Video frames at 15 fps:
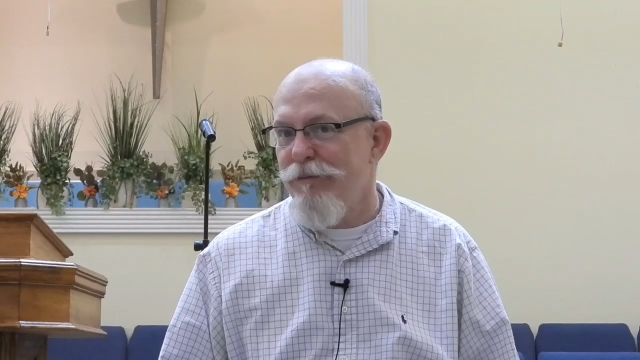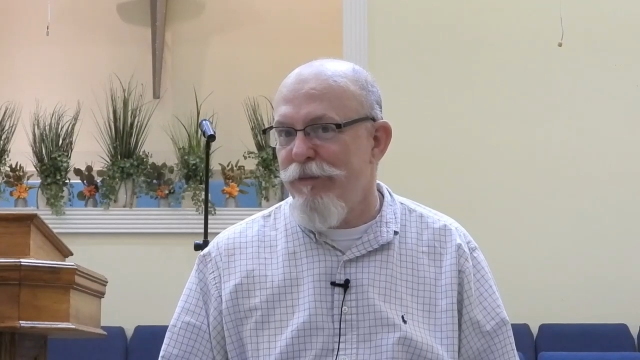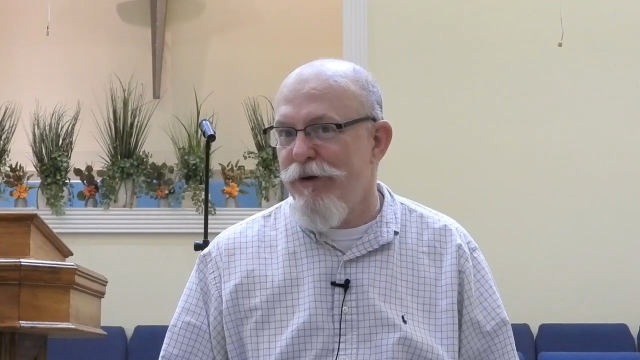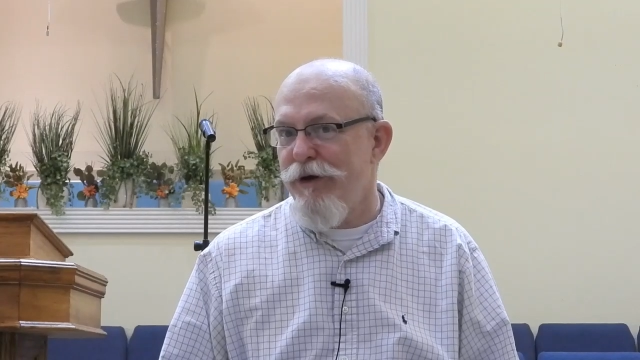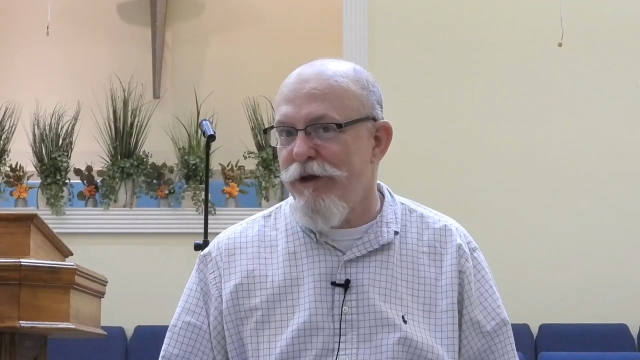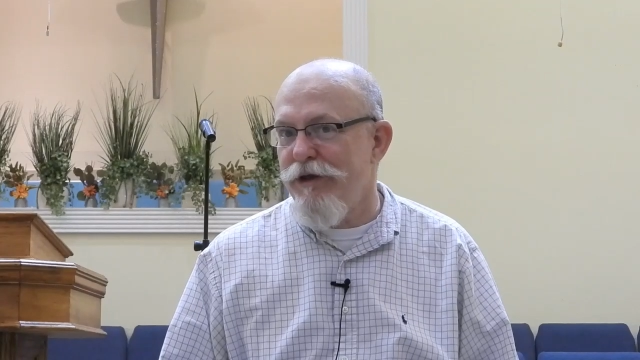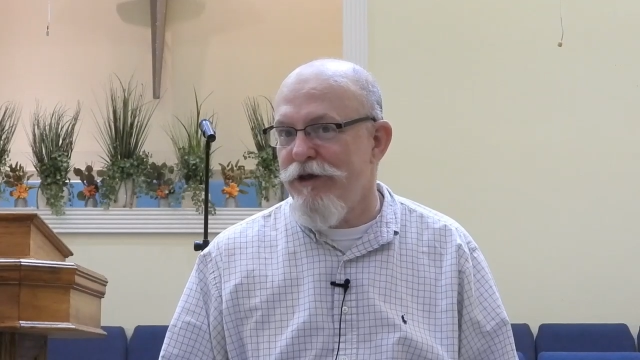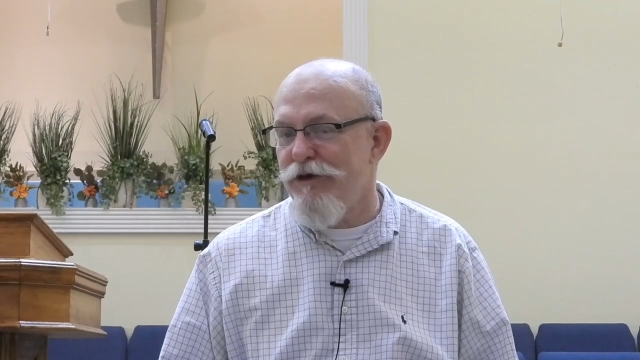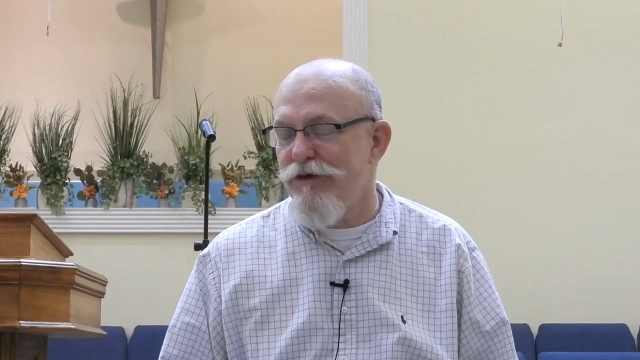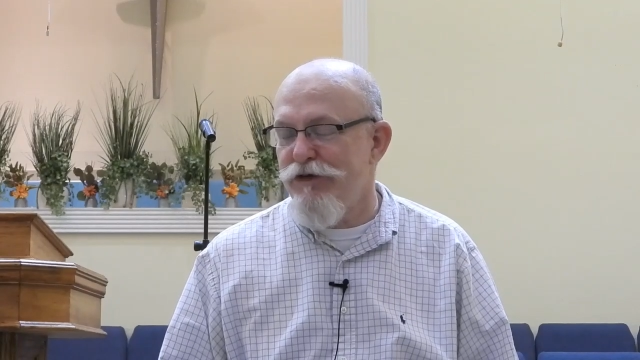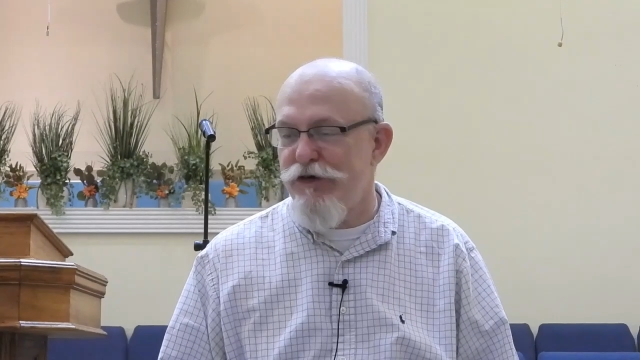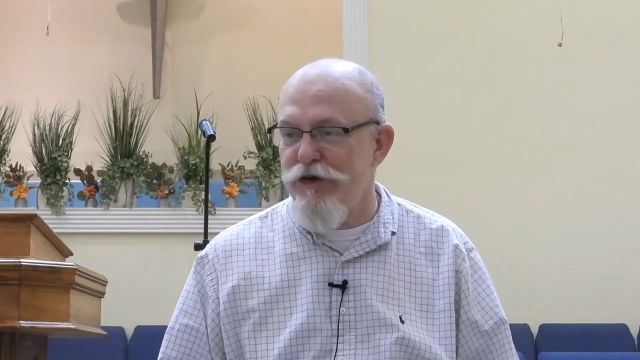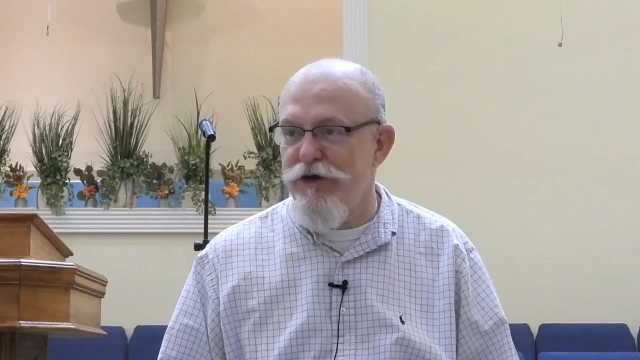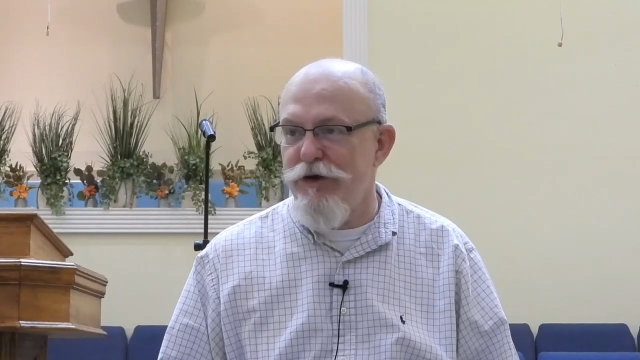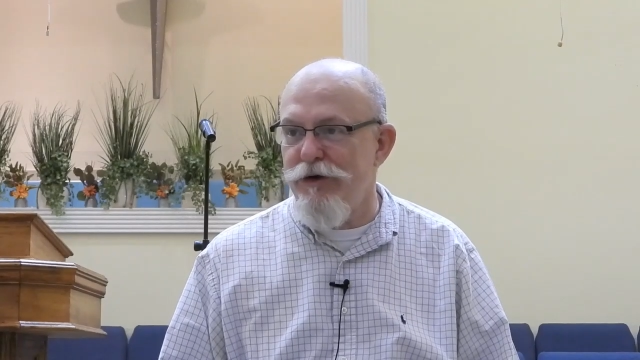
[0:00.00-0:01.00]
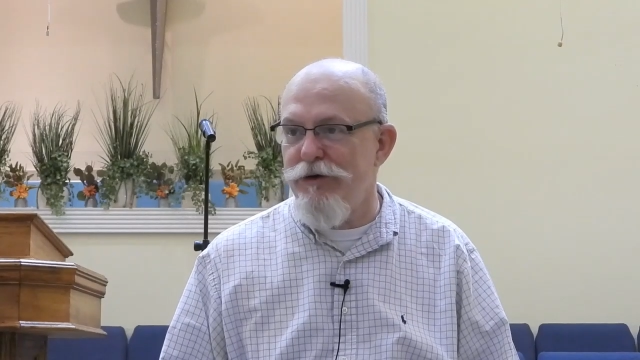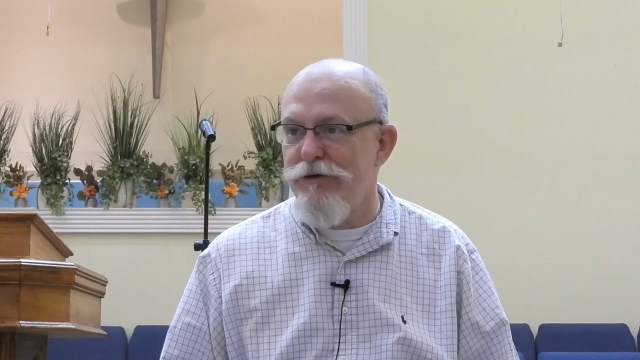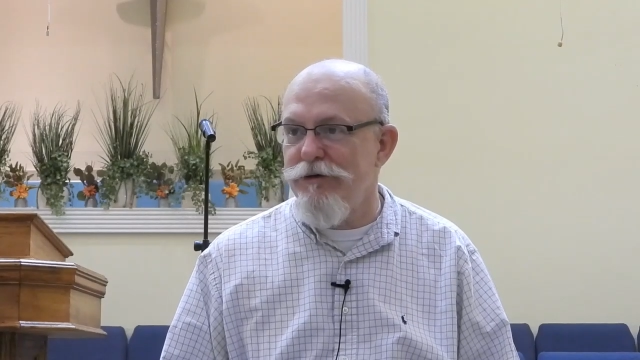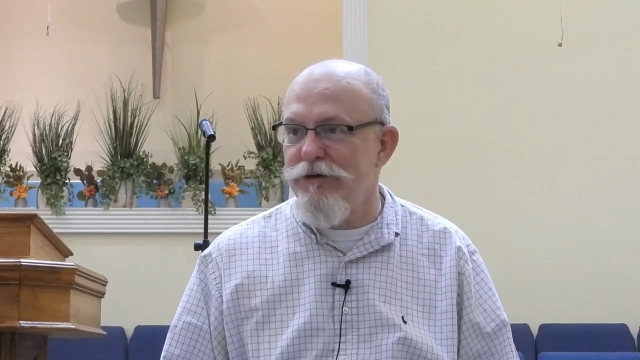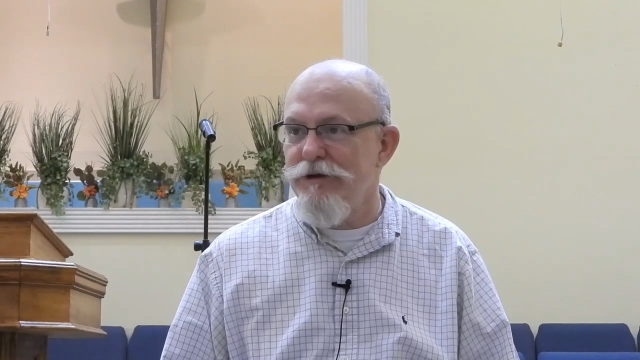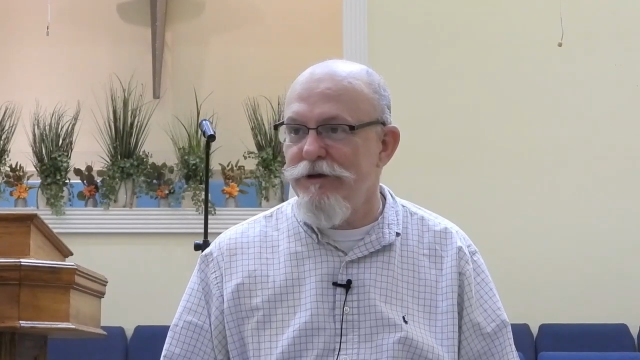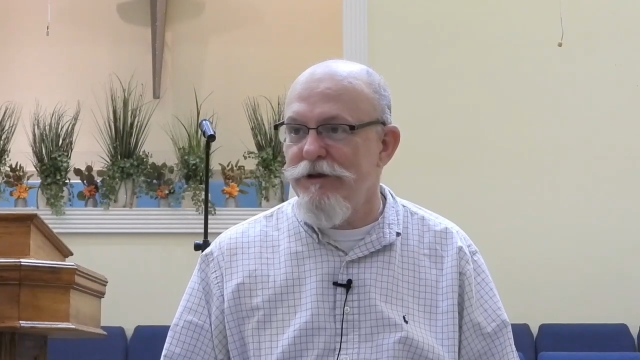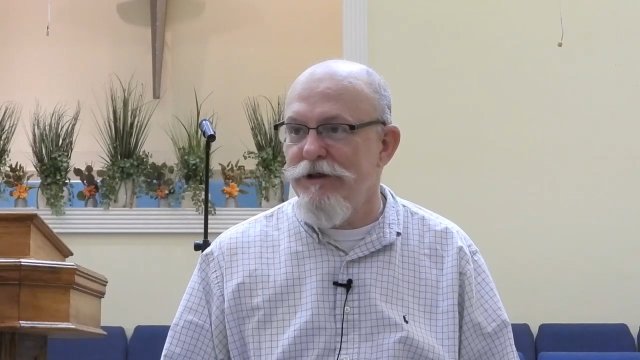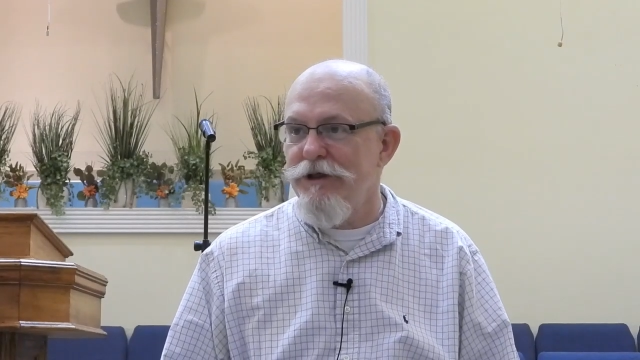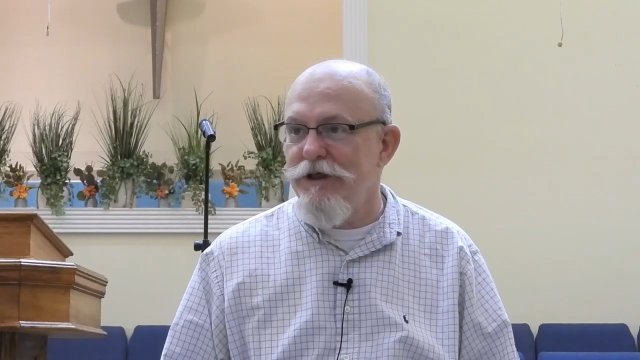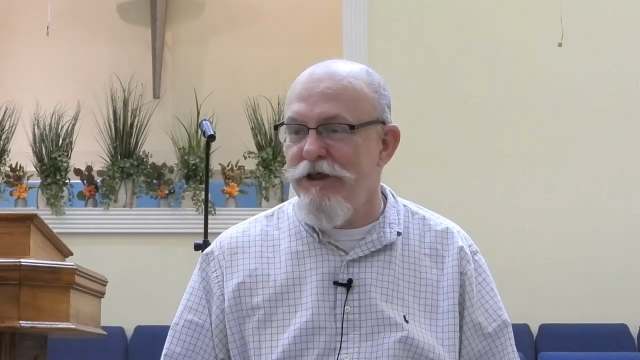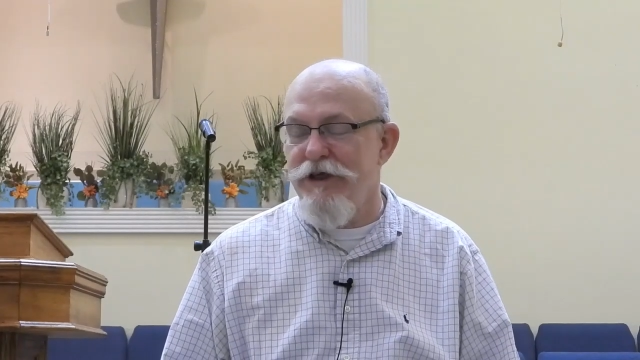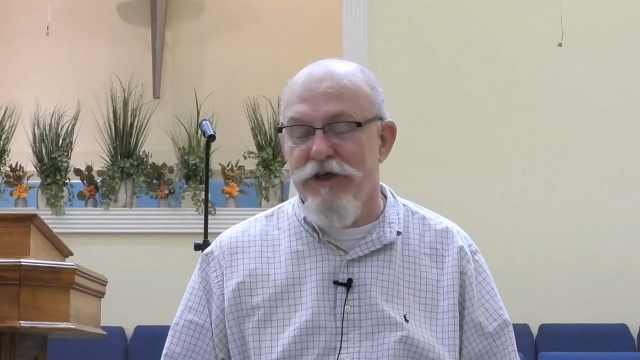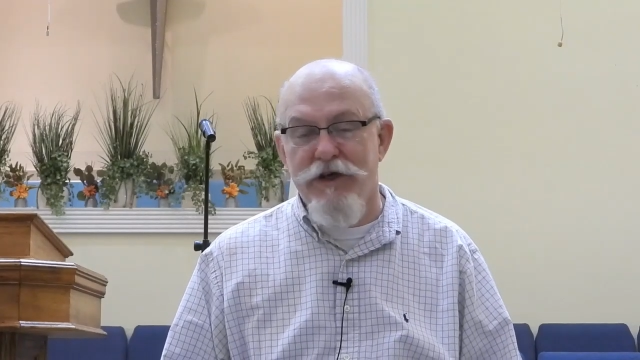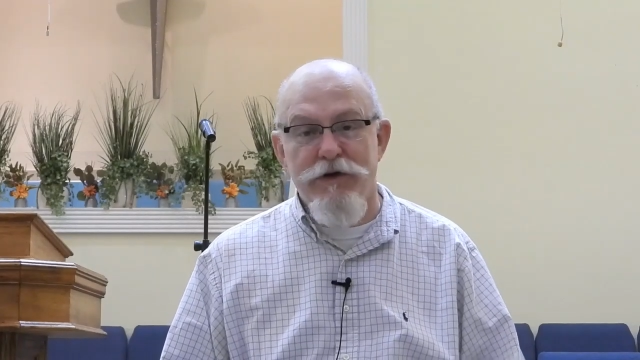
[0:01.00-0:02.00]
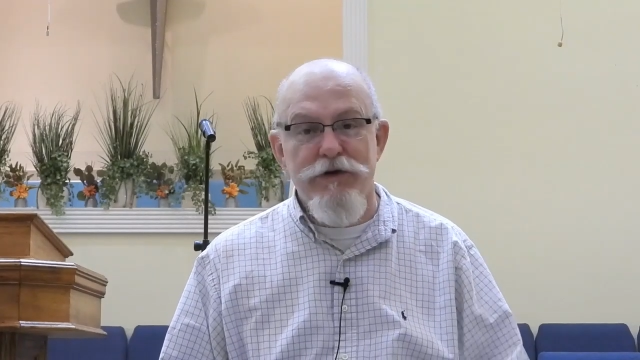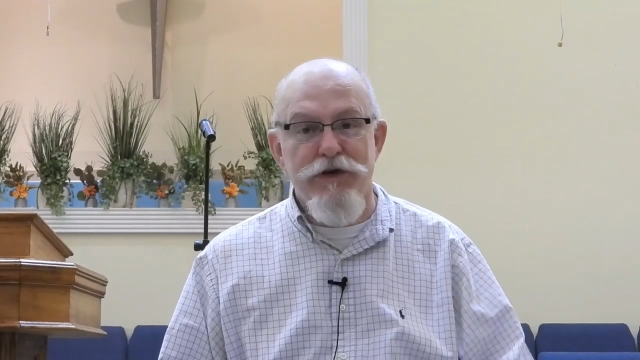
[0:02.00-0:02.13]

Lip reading: But you still, you know,